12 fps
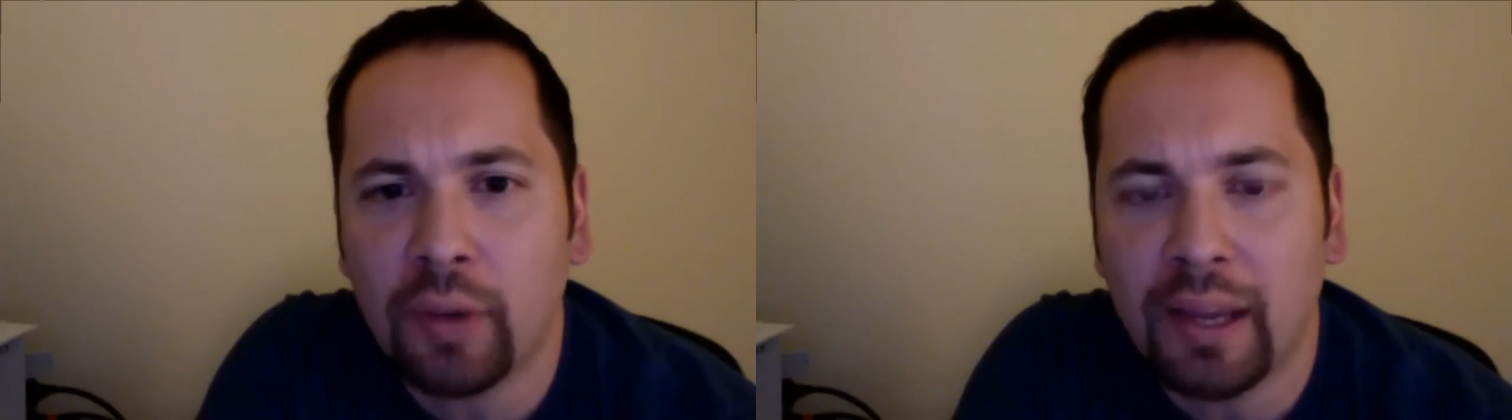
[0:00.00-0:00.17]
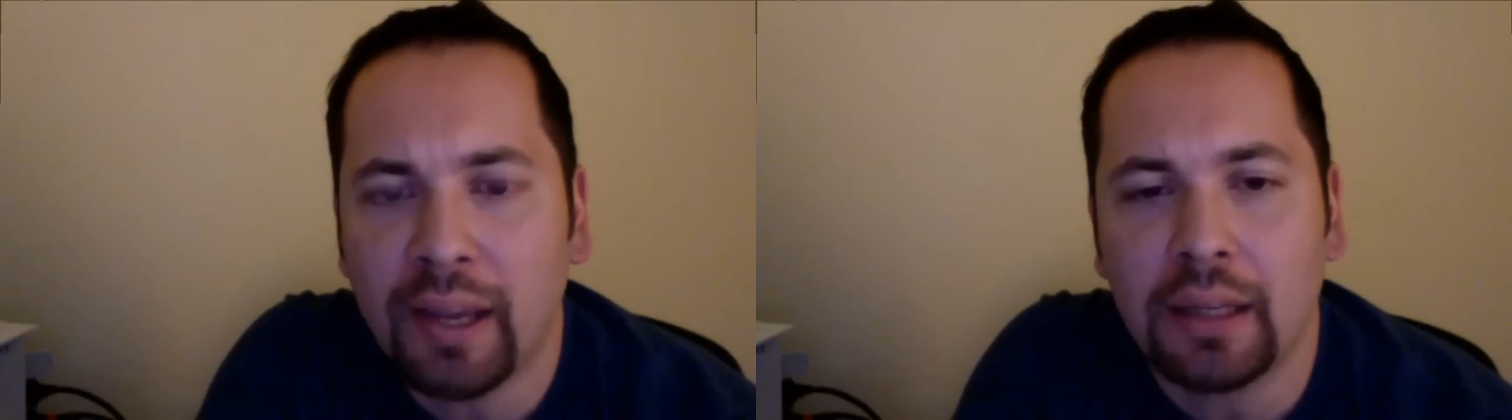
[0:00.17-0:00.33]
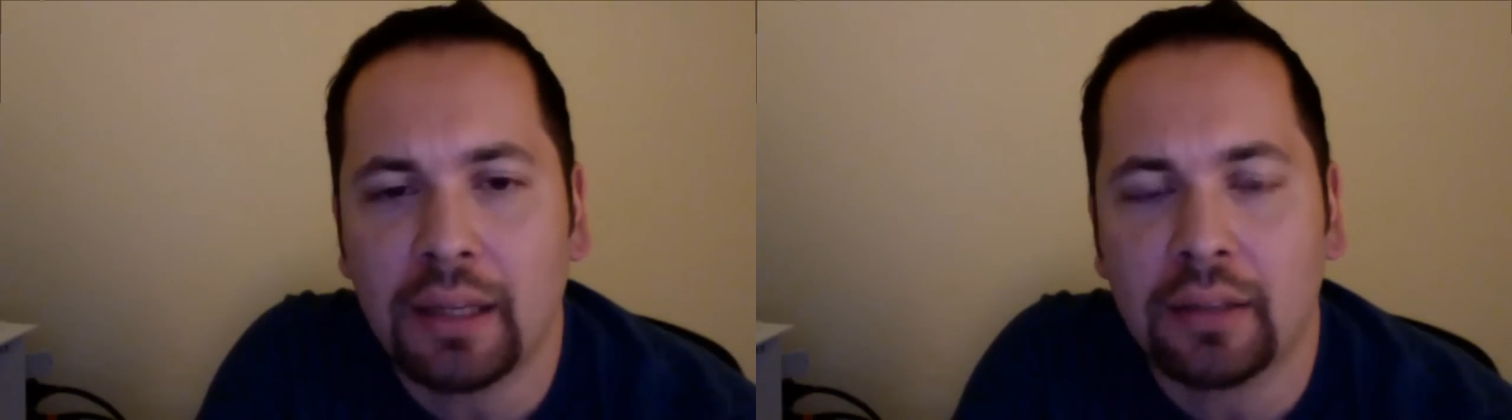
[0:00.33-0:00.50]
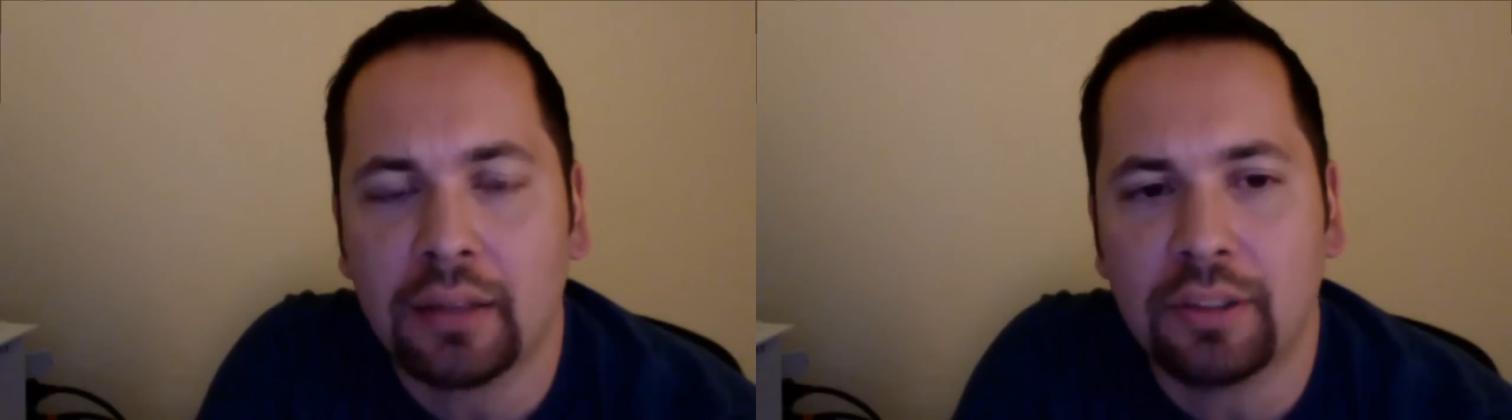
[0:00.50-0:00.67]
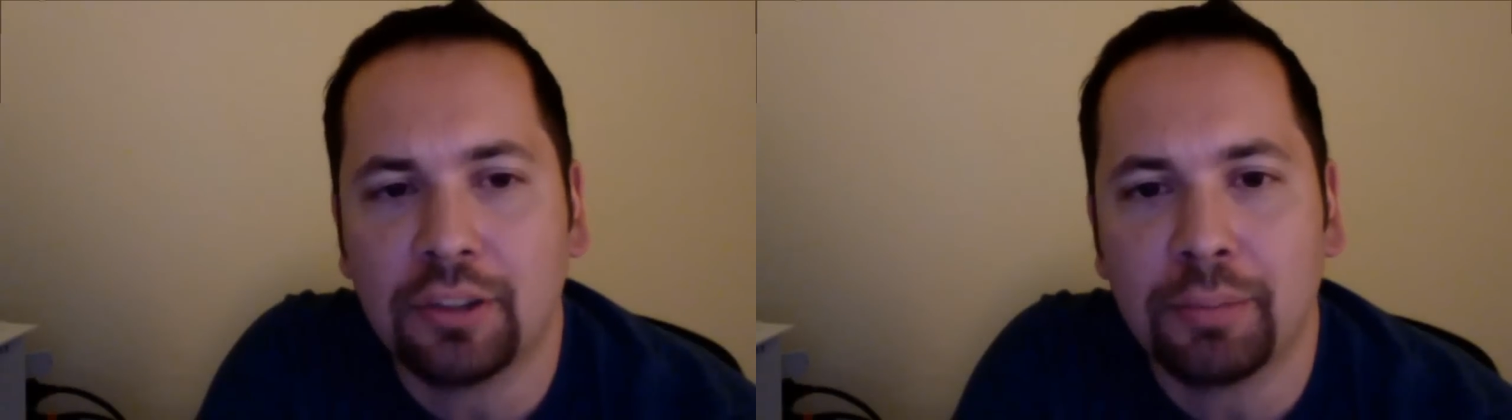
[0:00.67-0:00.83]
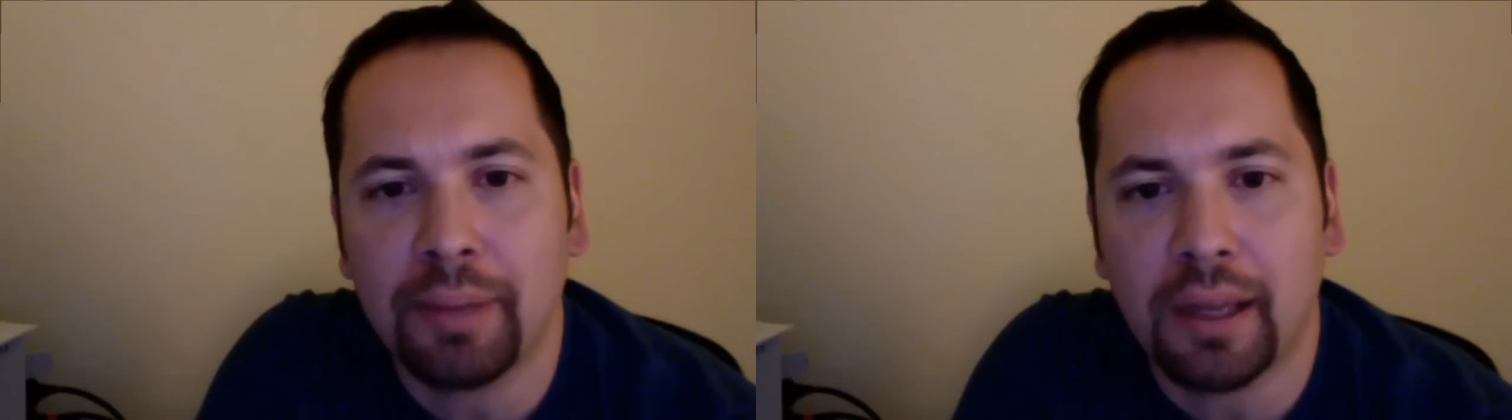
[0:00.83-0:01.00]
ratings
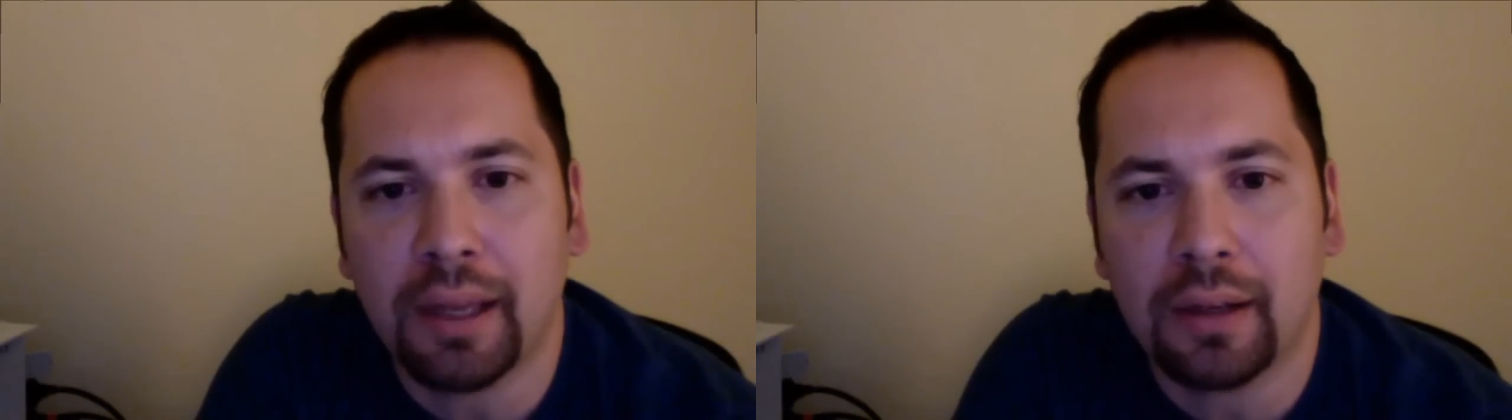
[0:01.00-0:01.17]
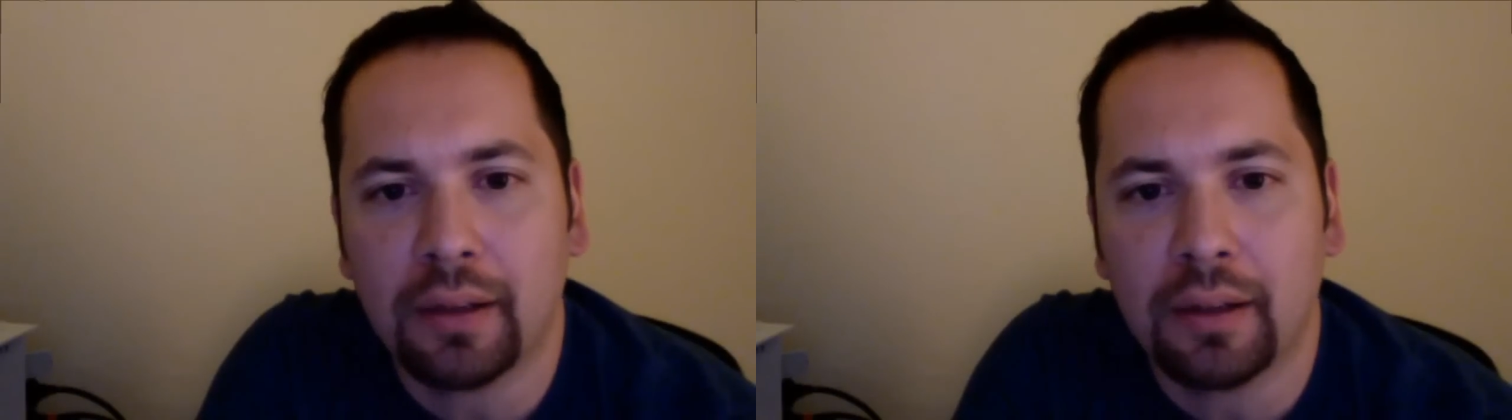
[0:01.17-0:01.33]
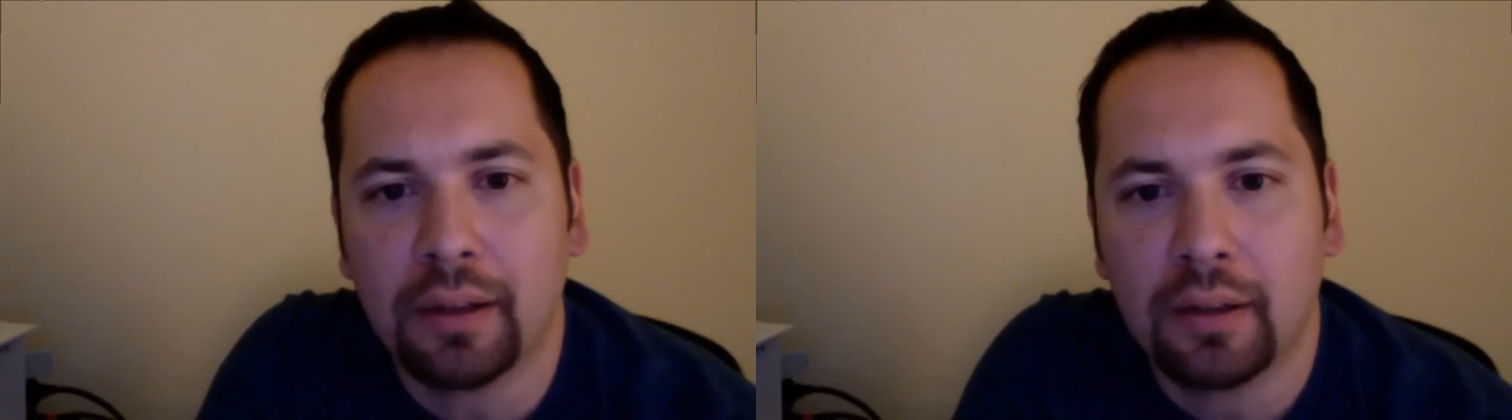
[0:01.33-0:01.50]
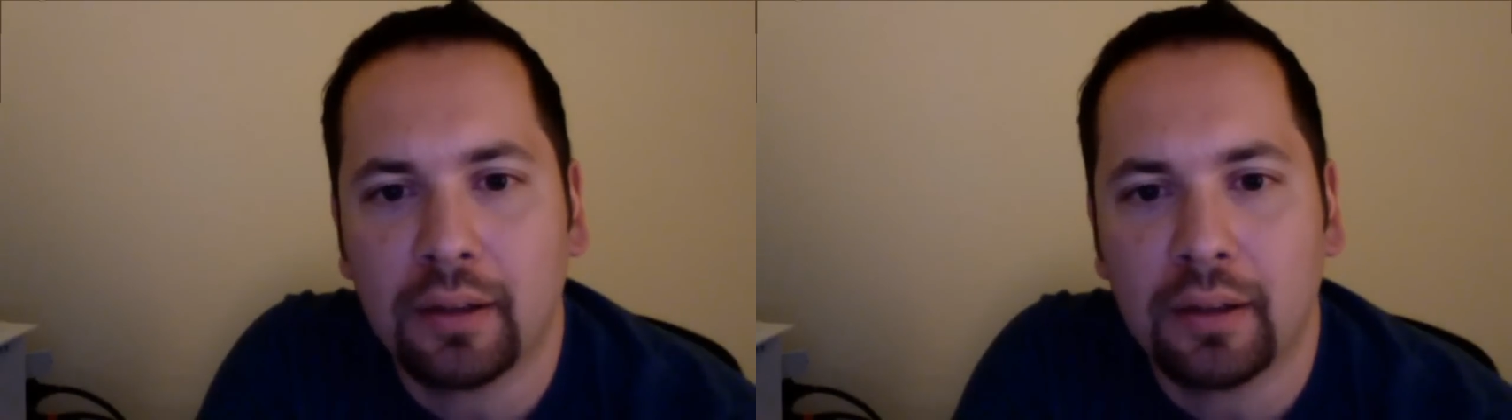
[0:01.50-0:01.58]
in Japan.